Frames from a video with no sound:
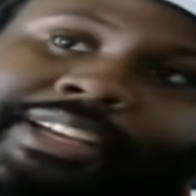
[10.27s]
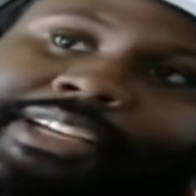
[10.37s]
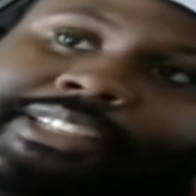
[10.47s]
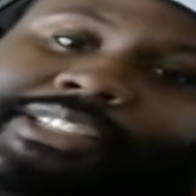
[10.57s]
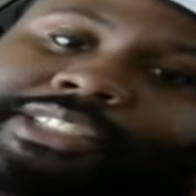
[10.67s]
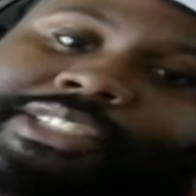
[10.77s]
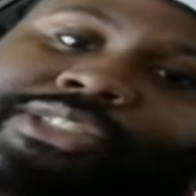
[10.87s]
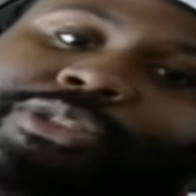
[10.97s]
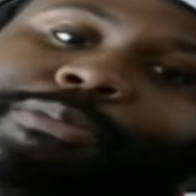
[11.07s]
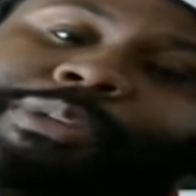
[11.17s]
Because this shit
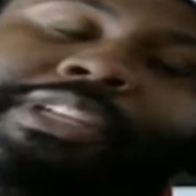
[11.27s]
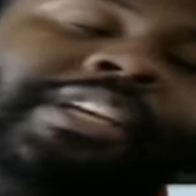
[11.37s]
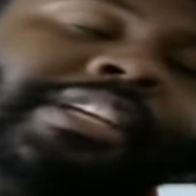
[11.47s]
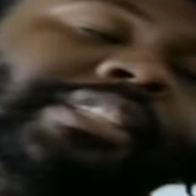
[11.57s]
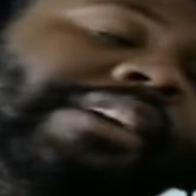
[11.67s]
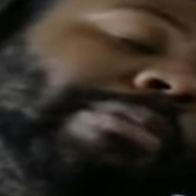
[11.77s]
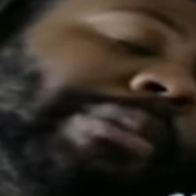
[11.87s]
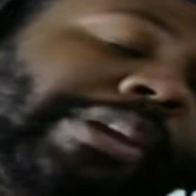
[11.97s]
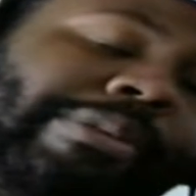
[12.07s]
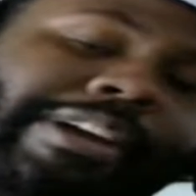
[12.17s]
is stupid. Devil
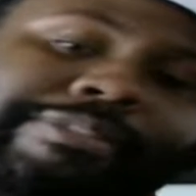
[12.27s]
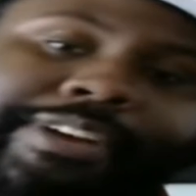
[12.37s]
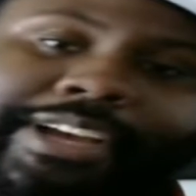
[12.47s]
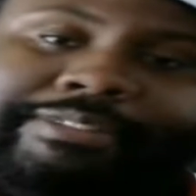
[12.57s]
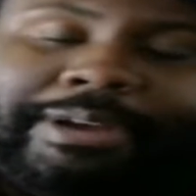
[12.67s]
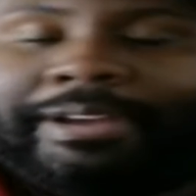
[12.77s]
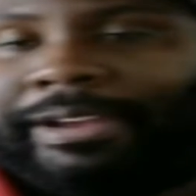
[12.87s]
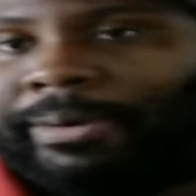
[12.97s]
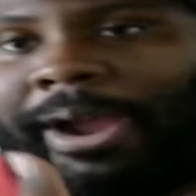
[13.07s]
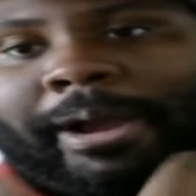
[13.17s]
May Cry 5.
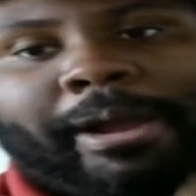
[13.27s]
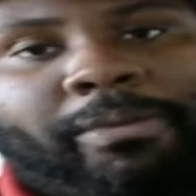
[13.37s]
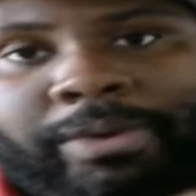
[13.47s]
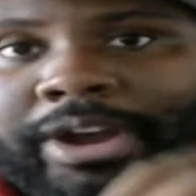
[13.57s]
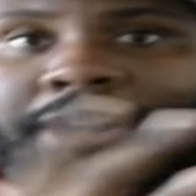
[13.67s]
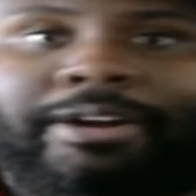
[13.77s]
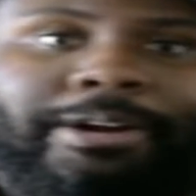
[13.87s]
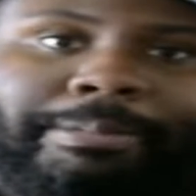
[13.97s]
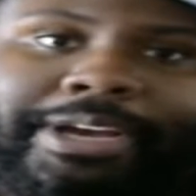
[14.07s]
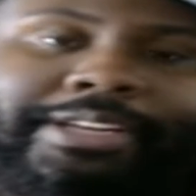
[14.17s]
We all heard
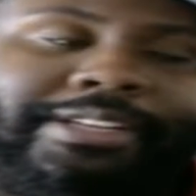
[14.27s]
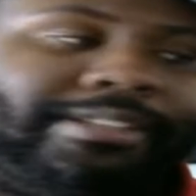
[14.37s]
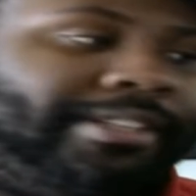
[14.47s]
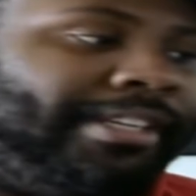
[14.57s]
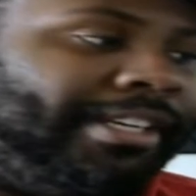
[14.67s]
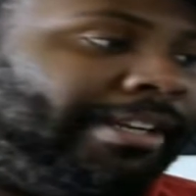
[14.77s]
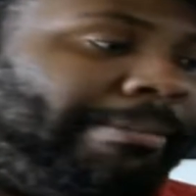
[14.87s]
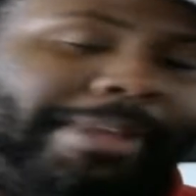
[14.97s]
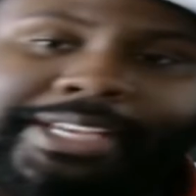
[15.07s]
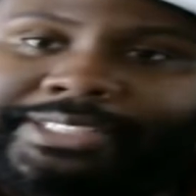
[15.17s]
about it.
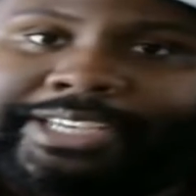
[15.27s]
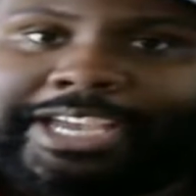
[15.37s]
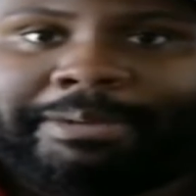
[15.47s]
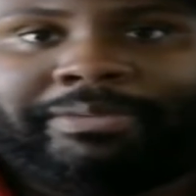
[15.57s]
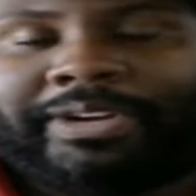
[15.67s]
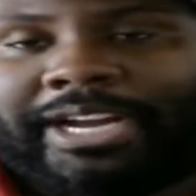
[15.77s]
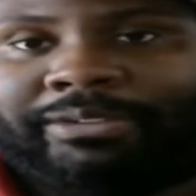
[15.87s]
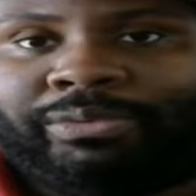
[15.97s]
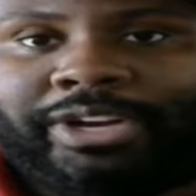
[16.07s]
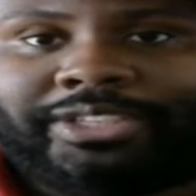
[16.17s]
Amazing game.
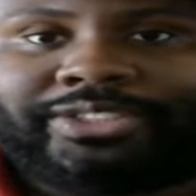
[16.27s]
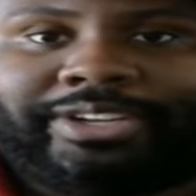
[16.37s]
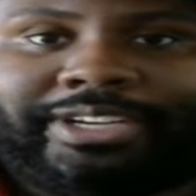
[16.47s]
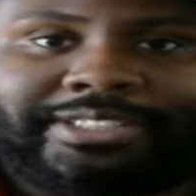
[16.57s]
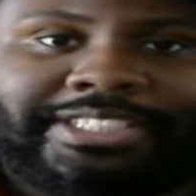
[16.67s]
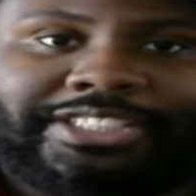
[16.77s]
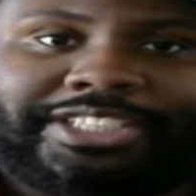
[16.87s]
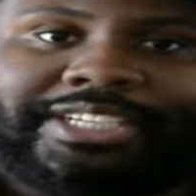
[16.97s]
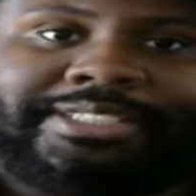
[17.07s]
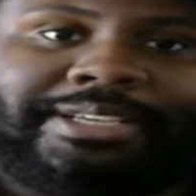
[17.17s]
We all saw it on
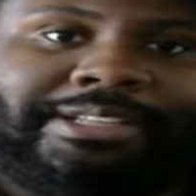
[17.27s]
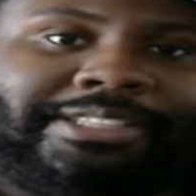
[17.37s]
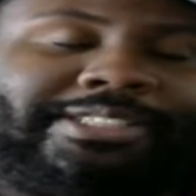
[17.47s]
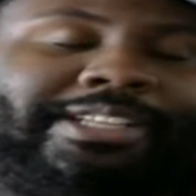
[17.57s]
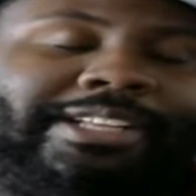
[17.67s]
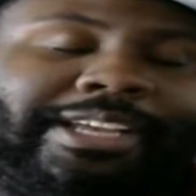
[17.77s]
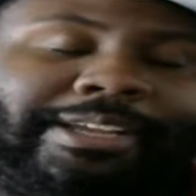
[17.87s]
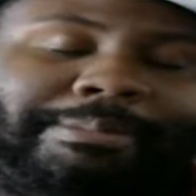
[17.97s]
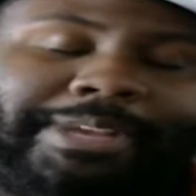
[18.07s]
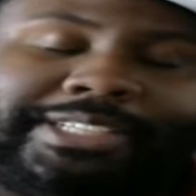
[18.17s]
TGS. And it's looking like
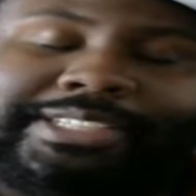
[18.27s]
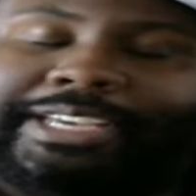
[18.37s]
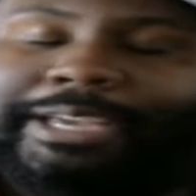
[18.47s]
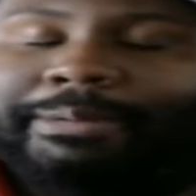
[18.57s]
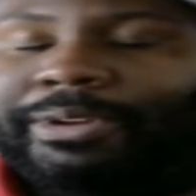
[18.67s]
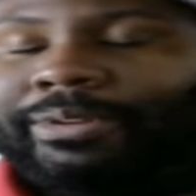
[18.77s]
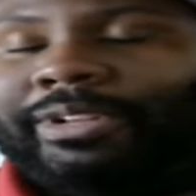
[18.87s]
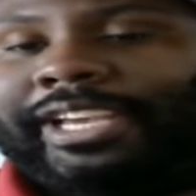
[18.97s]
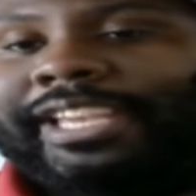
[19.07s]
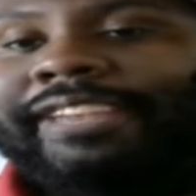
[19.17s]
an amazing game. Yo,
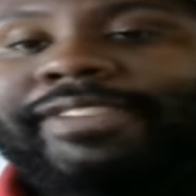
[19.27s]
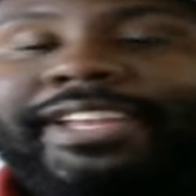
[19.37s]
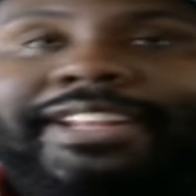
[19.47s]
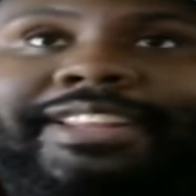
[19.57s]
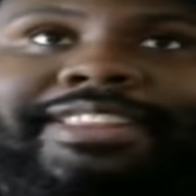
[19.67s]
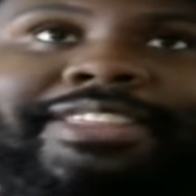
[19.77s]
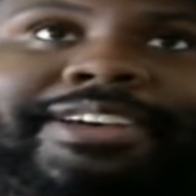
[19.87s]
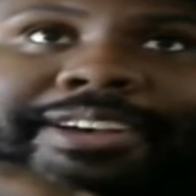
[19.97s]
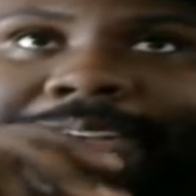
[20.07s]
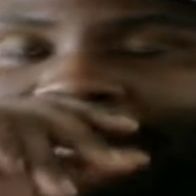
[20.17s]
like, even
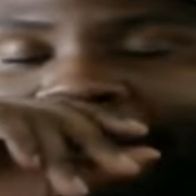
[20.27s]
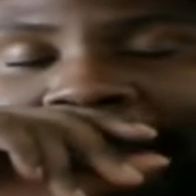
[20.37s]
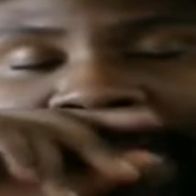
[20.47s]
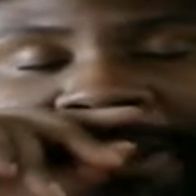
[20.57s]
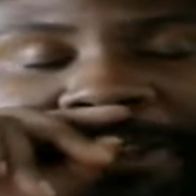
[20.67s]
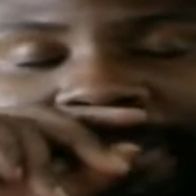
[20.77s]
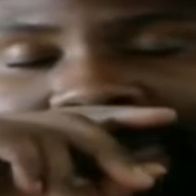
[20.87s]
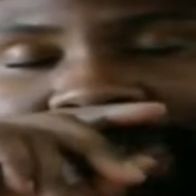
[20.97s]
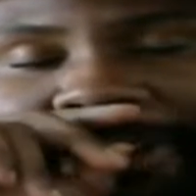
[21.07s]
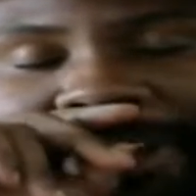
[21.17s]
the
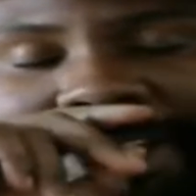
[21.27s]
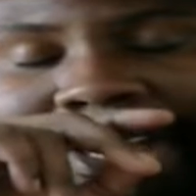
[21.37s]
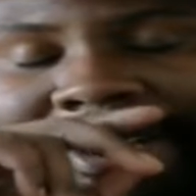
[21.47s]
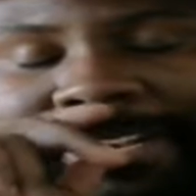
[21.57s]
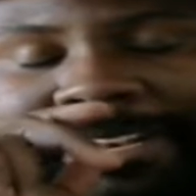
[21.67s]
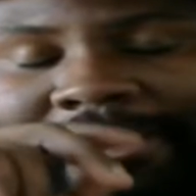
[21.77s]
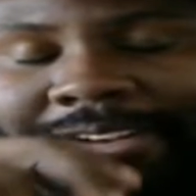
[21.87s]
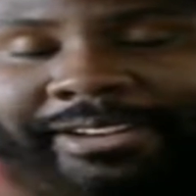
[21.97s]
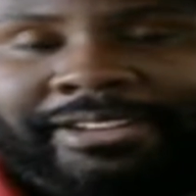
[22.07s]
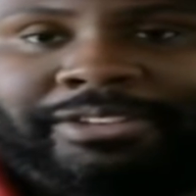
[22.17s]
freaking,
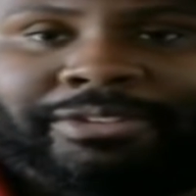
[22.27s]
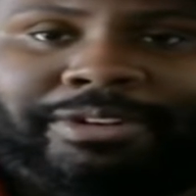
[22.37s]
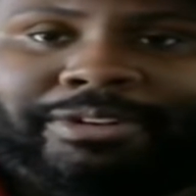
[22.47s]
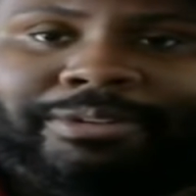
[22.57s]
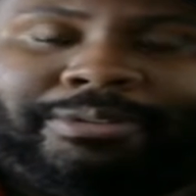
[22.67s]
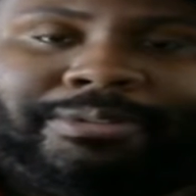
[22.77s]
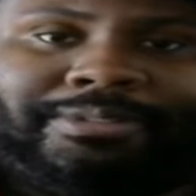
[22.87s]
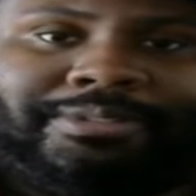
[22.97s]
you know,